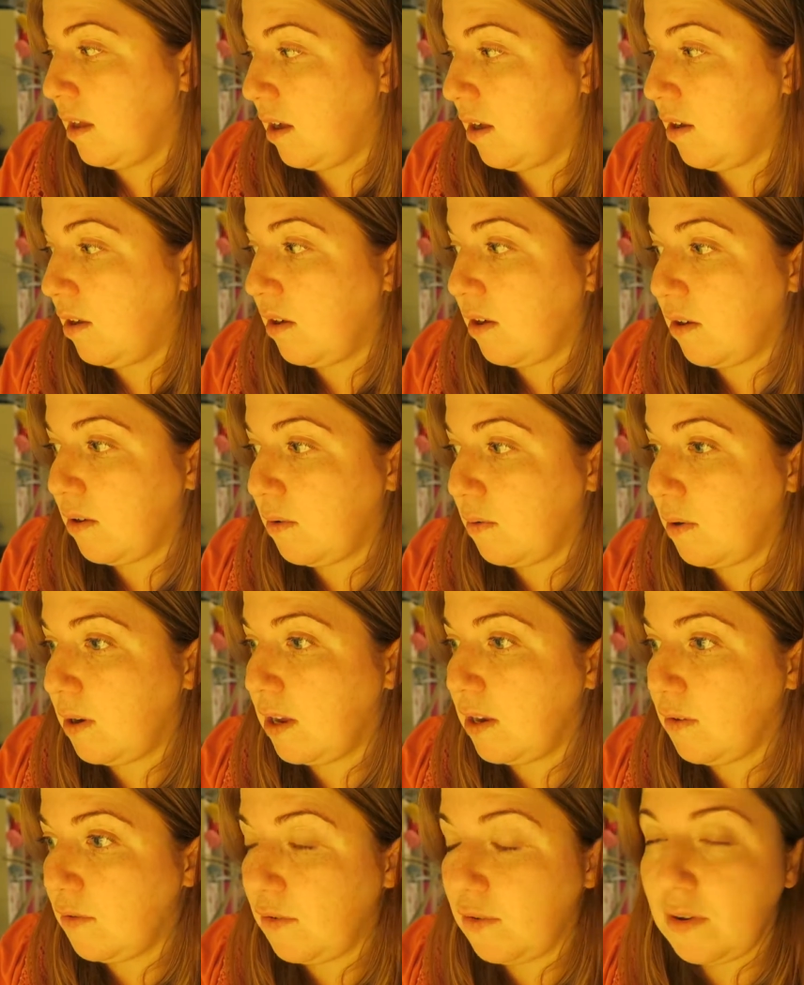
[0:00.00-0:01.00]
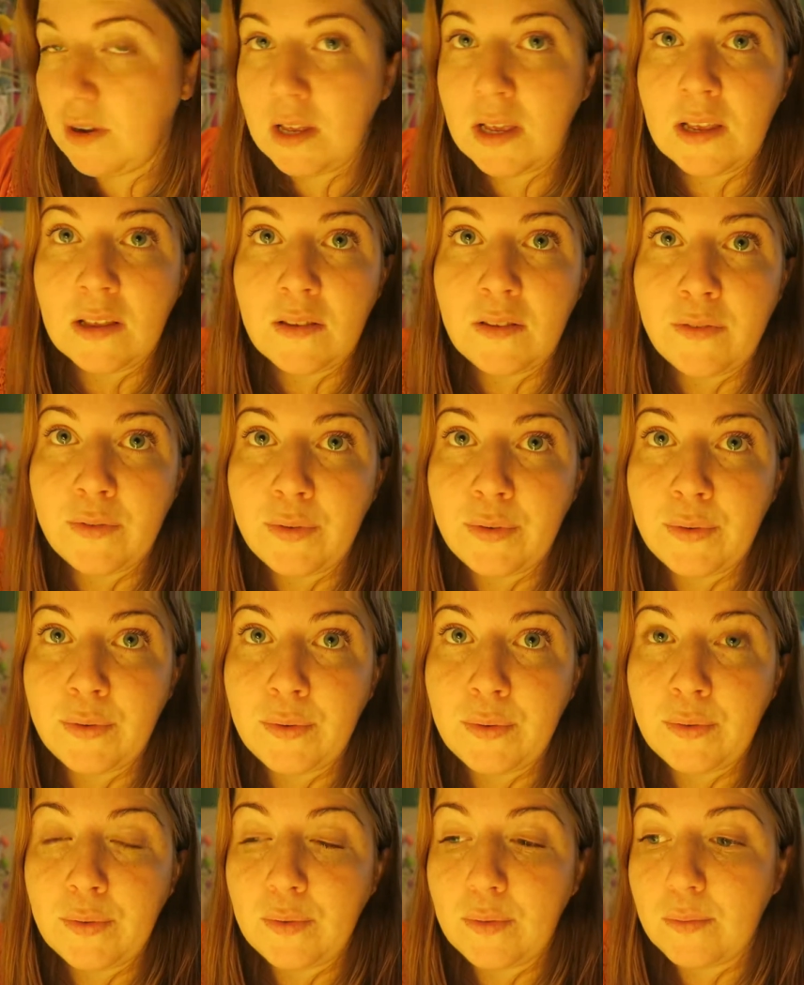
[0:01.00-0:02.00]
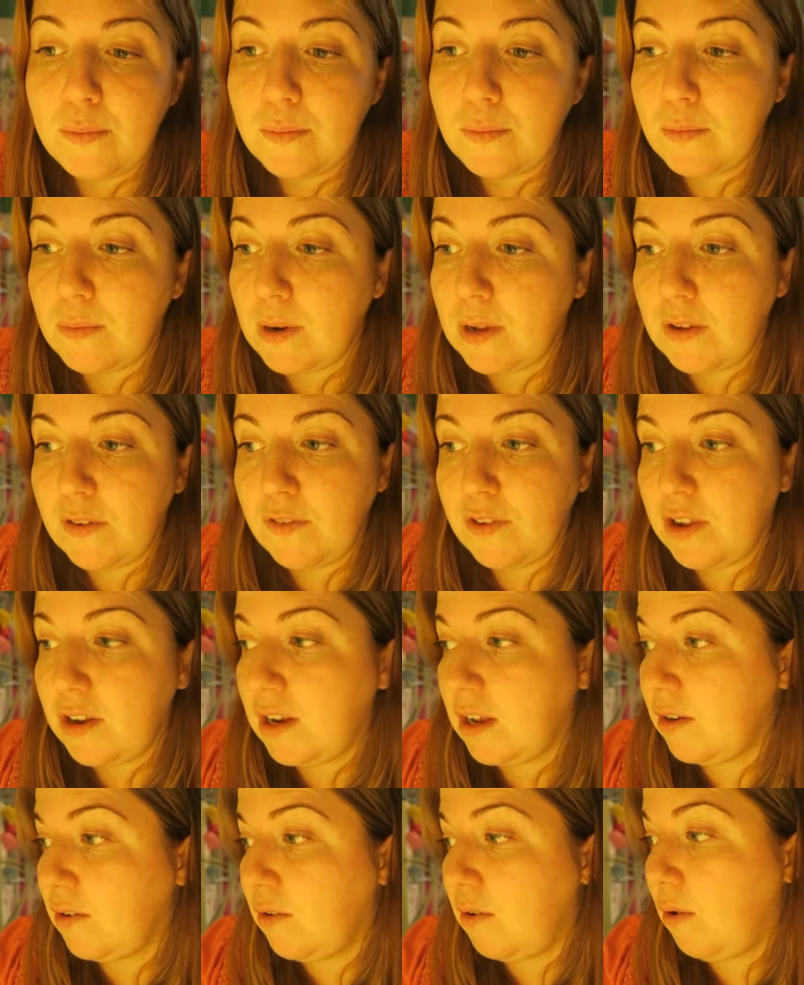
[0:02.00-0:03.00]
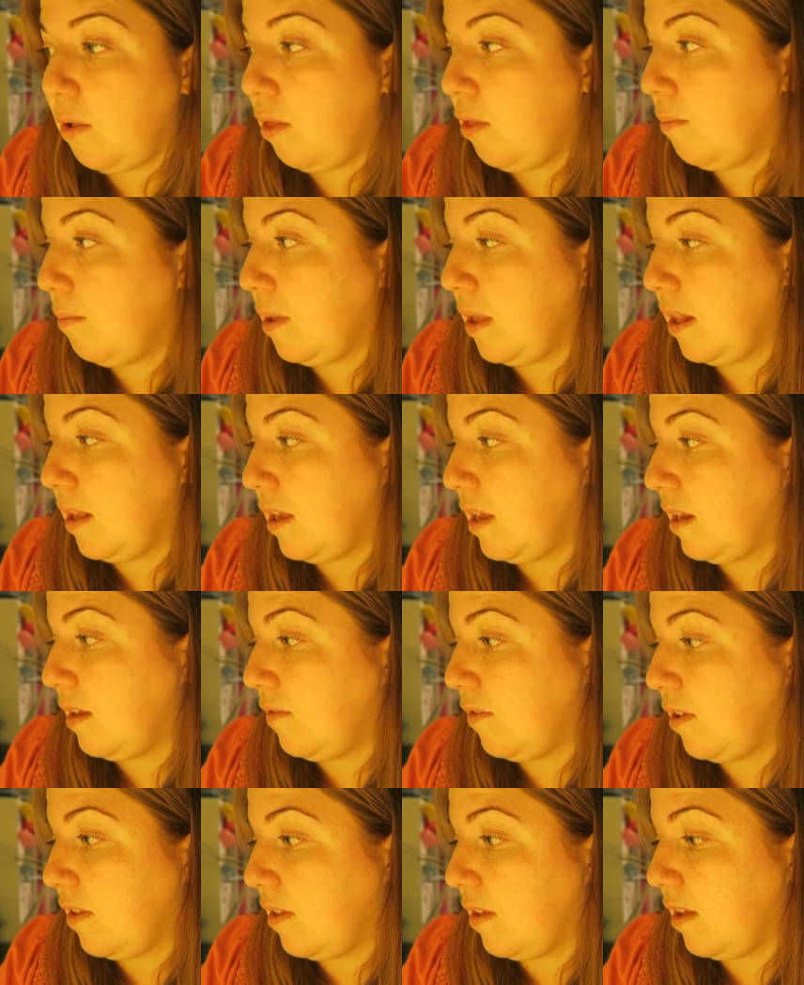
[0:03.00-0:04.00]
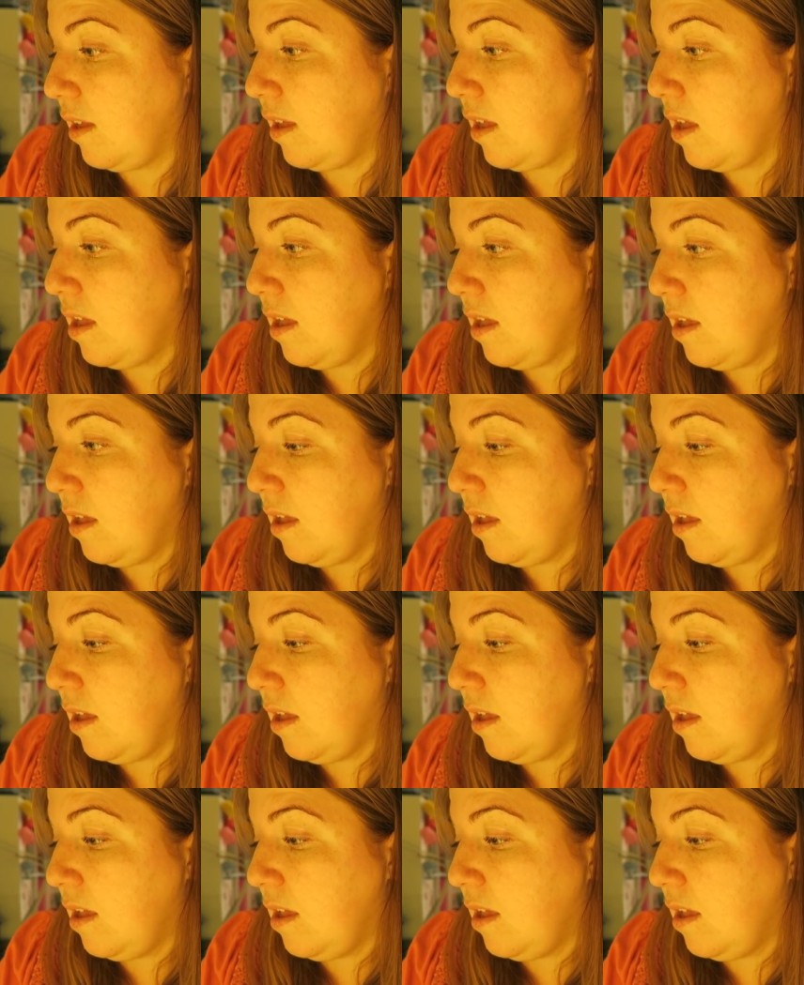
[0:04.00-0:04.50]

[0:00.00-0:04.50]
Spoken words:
quite a few days to cut down all the milk and everything.